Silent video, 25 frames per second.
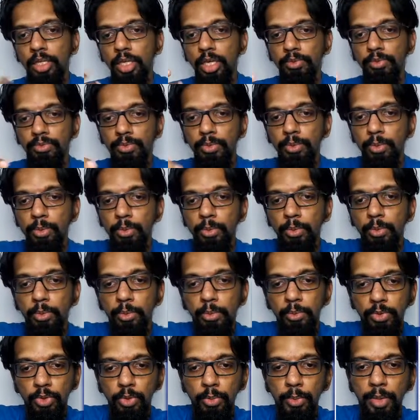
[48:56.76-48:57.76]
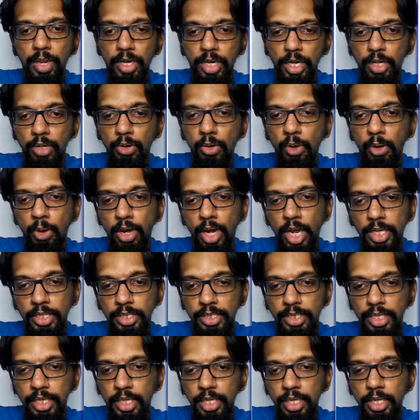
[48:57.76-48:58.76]
if you may recall, like,
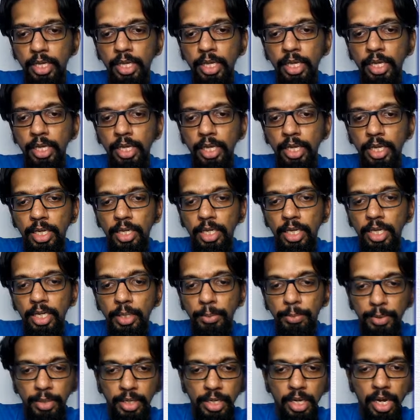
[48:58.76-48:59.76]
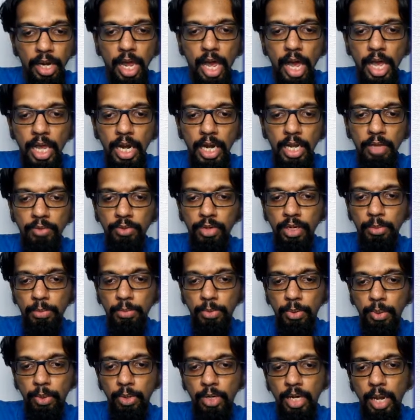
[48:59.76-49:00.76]
say, in a typical high level
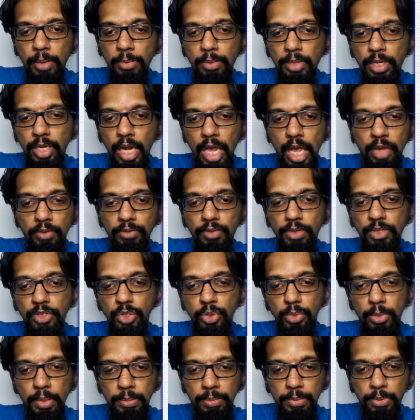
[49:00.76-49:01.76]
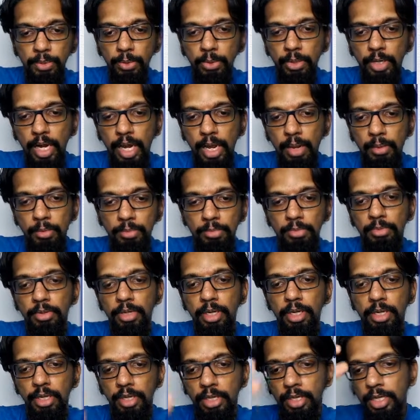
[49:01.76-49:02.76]
programming language, you may program
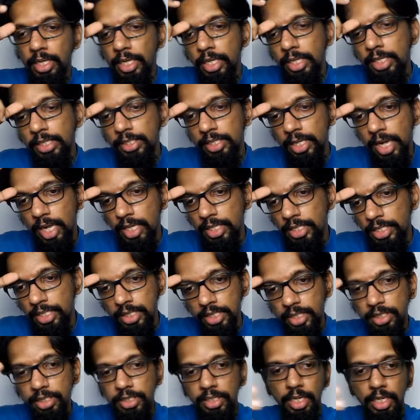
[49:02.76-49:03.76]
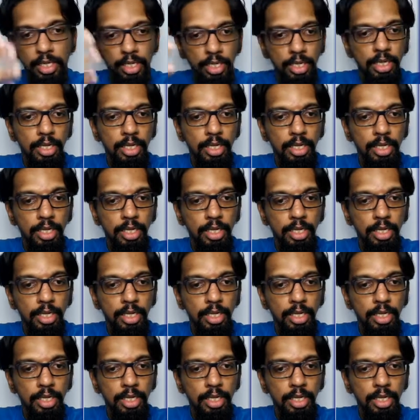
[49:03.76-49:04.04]
instructions,